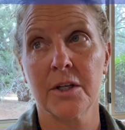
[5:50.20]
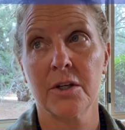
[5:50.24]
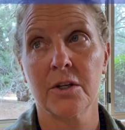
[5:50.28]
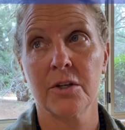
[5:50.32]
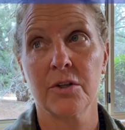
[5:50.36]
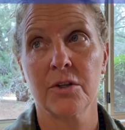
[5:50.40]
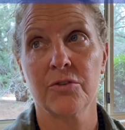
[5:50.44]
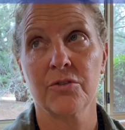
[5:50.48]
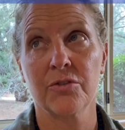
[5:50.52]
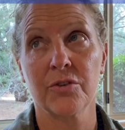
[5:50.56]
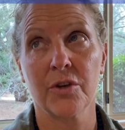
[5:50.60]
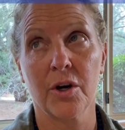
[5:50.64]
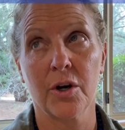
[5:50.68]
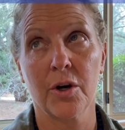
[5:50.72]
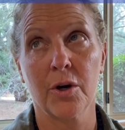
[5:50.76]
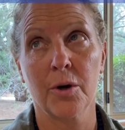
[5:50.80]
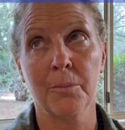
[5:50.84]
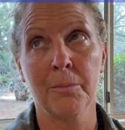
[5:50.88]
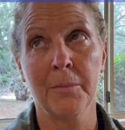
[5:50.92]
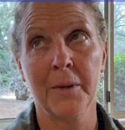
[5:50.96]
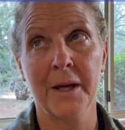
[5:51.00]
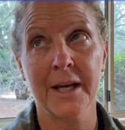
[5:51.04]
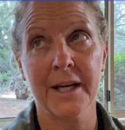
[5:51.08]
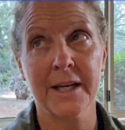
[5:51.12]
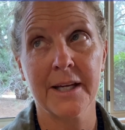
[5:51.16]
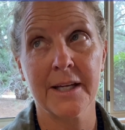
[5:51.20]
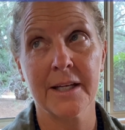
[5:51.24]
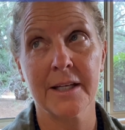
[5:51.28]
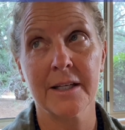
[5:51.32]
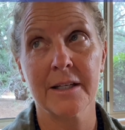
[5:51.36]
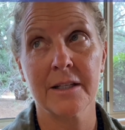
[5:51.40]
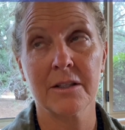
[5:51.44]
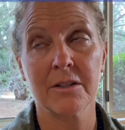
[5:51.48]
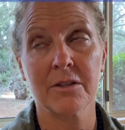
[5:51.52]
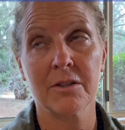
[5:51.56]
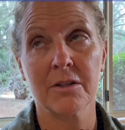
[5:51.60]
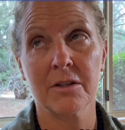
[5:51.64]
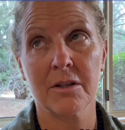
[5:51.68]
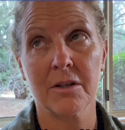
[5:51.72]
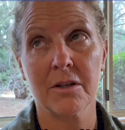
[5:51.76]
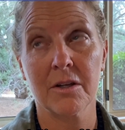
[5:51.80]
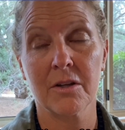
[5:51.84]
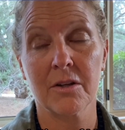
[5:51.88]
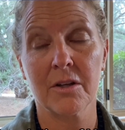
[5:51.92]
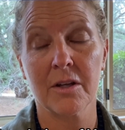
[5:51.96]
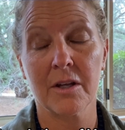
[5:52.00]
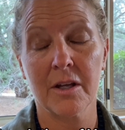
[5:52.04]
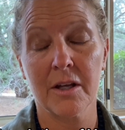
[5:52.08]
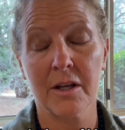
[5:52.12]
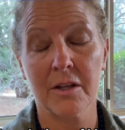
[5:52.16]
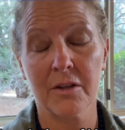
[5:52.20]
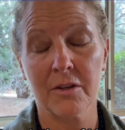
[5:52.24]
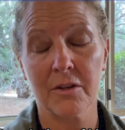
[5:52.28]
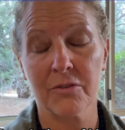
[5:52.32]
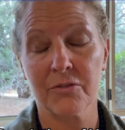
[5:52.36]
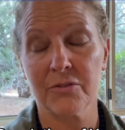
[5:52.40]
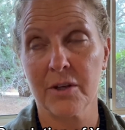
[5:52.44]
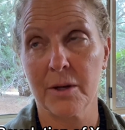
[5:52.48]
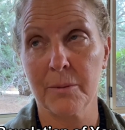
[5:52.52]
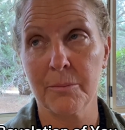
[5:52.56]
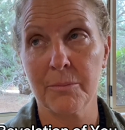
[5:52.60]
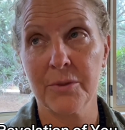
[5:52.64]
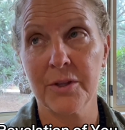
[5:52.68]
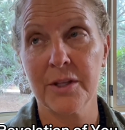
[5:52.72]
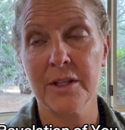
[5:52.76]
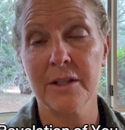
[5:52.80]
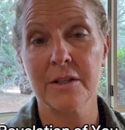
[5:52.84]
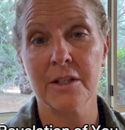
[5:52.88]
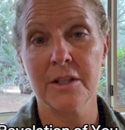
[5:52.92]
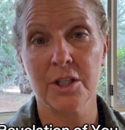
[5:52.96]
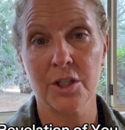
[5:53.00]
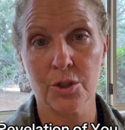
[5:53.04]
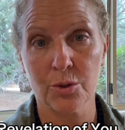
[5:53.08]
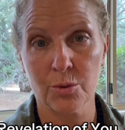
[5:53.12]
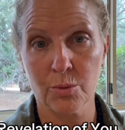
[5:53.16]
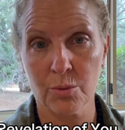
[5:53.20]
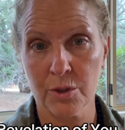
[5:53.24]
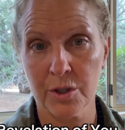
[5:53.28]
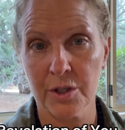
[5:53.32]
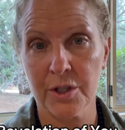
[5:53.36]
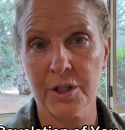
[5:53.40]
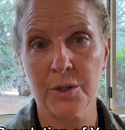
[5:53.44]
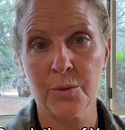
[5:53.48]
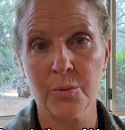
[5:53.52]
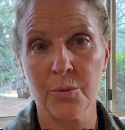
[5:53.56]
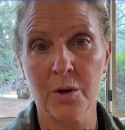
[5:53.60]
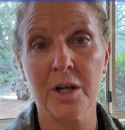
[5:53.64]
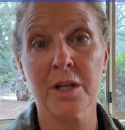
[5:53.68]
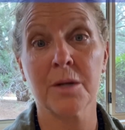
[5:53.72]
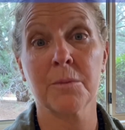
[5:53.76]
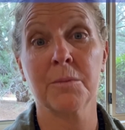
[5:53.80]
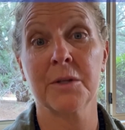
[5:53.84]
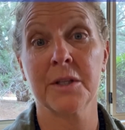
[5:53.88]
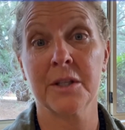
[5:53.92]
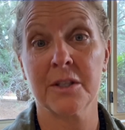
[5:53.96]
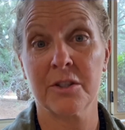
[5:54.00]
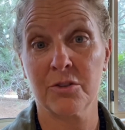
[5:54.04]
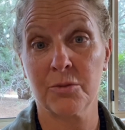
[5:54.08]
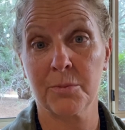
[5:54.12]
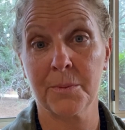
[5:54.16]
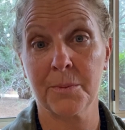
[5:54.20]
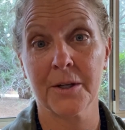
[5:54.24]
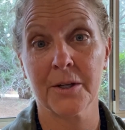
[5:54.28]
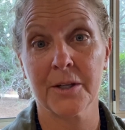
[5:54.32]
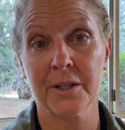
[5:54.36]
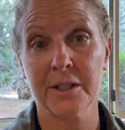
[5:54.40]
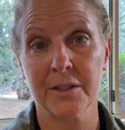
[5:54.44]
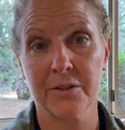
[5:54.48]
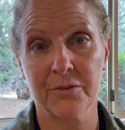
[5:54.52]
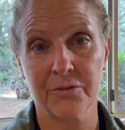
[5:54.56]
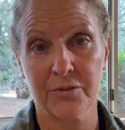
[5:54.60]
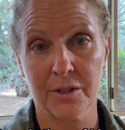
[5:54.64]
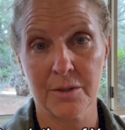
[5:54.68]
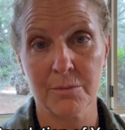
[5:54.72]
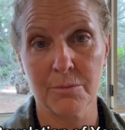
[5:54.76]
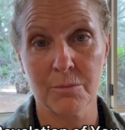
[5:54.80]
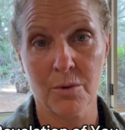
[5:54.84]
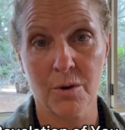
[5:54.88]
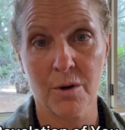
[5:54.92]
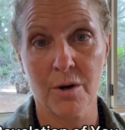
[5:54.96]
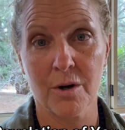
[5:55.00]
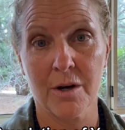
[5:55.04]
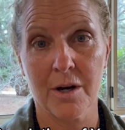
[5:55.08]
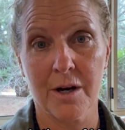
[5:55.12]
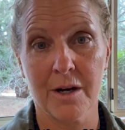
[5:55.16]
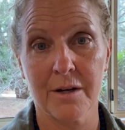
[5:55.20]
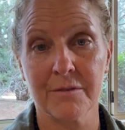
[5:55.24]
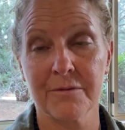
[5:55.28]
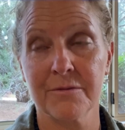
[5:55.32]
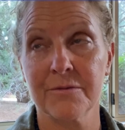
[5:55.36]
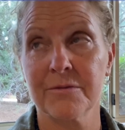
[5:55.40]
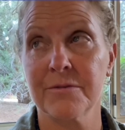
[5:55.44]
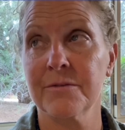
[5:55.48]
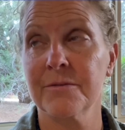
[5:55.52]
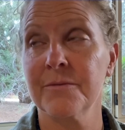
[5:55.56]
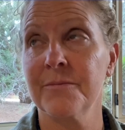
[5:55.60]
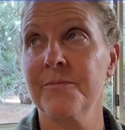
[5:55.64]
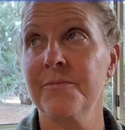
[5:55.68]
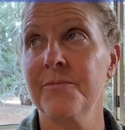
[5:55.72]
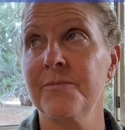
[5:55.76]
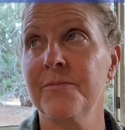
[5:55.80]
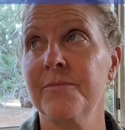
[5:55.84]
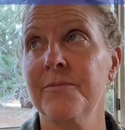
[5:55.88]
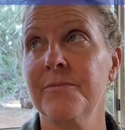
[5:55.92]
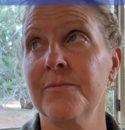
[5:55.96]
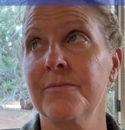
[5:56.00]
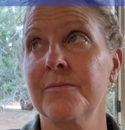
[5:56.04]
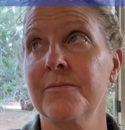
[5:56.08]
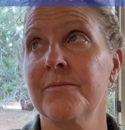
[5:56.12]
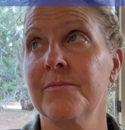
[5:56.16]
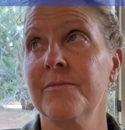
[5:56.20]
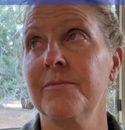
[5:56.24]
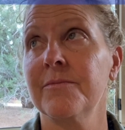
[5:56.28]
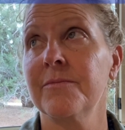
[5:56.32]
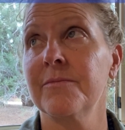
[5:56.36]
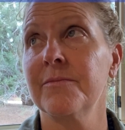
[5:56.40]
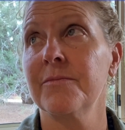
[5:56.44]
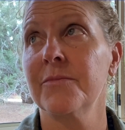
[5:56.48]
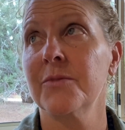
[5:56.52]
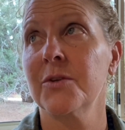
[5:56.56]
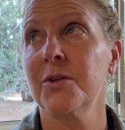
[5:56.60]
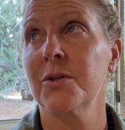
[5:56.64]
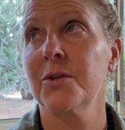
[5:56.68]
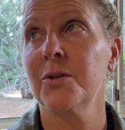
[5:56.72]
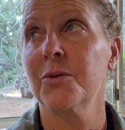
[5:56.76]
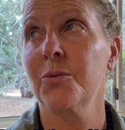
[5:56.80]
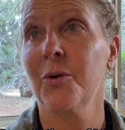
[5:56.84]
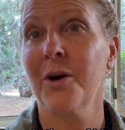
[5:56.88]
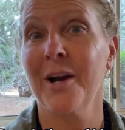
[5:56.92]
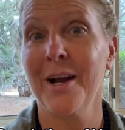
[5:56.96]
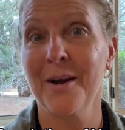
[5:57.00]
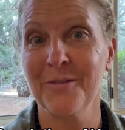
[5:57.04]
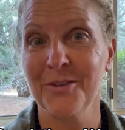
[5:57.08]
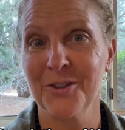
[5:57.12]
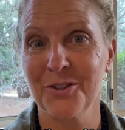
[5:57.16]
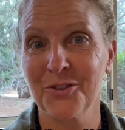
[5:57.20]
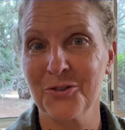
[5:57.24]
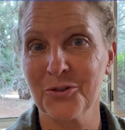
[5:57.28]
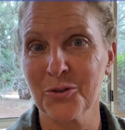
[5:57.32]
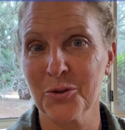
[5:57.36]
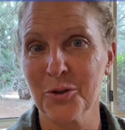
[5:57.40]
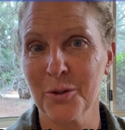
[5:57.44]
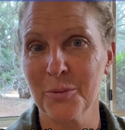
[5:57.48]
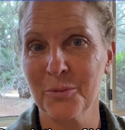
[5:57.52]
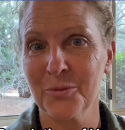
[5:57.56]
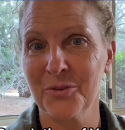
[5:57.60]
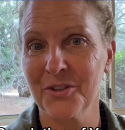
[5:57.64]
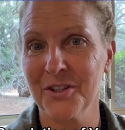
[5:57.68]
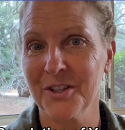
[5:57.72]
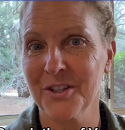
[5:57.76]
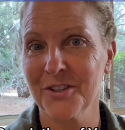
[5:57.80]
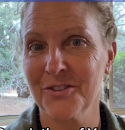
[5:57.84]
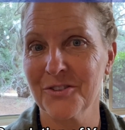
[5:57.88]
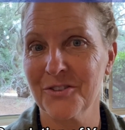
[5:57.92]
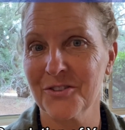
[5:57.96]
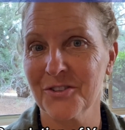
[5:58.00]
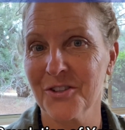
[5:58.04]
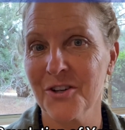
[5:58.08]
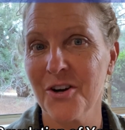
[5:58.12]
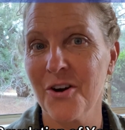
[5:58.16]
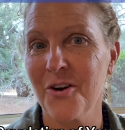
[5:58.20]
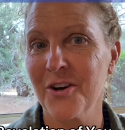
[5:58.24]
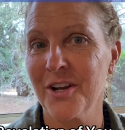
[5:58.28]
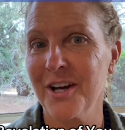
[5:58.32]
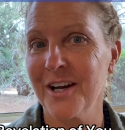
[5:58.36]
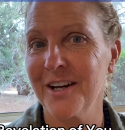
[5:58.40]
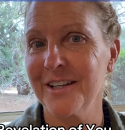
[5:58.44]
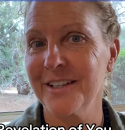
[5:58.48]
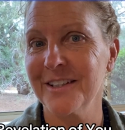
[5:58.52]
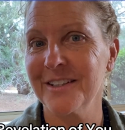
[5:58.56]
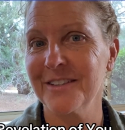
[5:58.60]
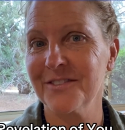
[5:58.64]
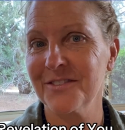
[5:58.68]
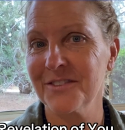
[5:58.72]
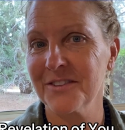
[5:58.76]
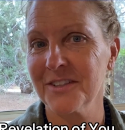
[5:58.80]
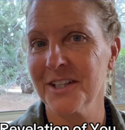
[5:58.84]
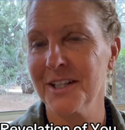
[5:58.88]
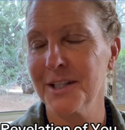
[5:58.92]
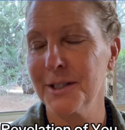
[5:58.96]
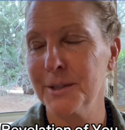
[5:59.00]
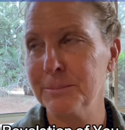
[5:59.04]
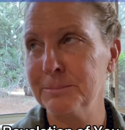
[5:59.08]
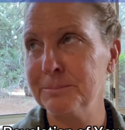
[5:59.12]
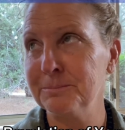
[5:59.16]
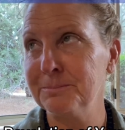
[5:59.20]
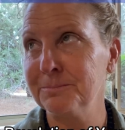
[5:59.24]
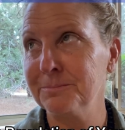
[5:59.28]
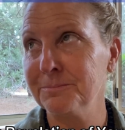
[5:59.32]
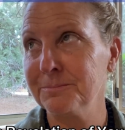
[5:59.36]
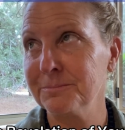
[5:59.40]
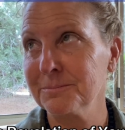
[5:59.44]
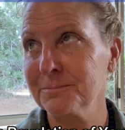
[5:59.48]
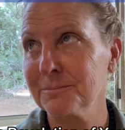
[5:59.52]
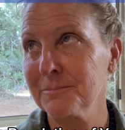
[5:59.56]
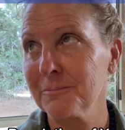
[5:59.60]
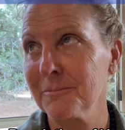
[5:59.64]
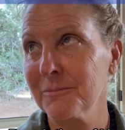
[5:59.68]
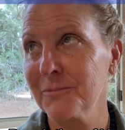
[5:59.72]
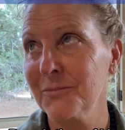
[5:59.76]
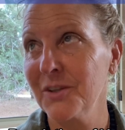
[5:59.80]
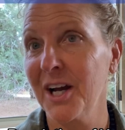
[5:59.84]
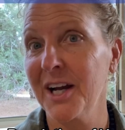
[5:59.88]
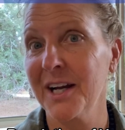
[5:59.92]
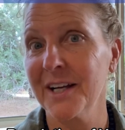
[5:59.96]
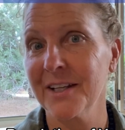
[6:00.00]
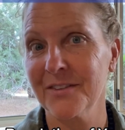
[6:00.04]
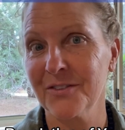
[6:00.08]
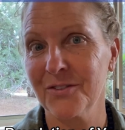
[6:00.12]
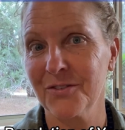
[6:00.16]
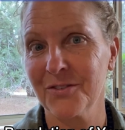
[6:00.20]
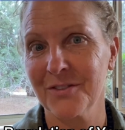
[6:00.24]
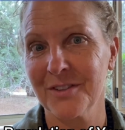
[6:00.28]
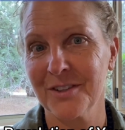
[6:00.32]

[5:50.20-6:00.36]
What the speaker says: So make it something that you really want to be experiencing more of. We're having storms here in Sedona. It's nice.